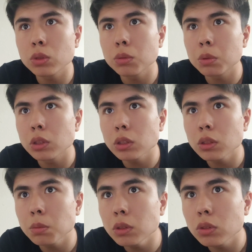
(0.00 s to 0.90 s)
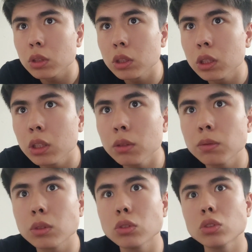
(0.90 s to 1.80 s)
for a participant to give
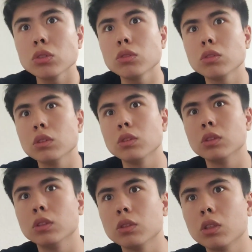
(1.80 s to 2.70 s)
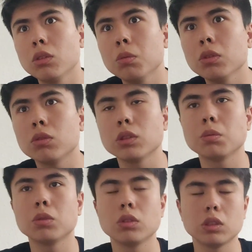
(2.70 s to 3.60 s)
social desirable
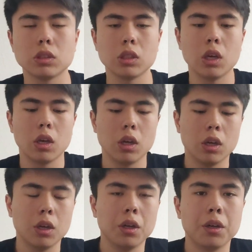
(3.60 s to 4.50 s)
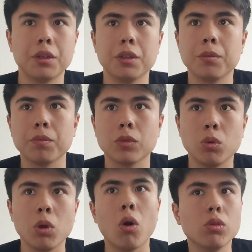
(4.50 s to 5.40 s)
responses.
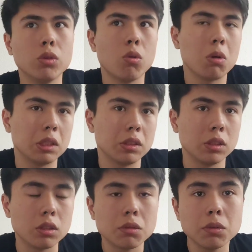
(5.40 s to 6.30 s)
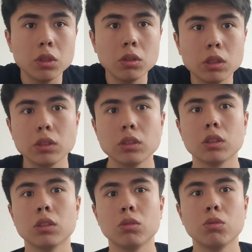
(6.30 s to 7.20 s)
We all know what an interview is,
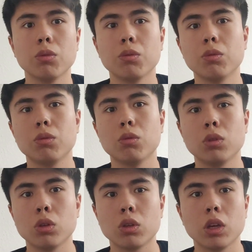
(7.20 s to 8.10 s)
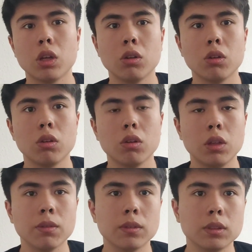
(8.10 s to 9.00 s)
and you can
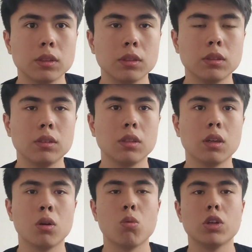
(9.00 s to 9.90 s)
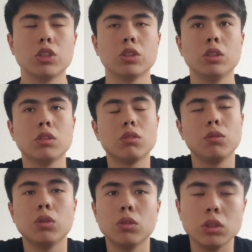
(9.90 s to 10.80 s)
even watch an
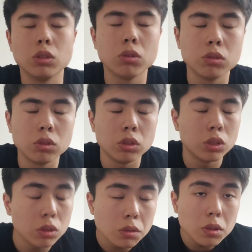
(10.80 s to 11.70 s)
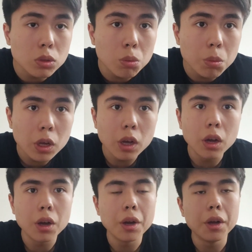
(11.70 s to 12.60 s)
interview on YouTube.
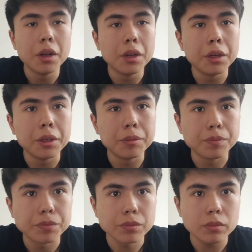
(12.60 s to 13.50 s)
Um,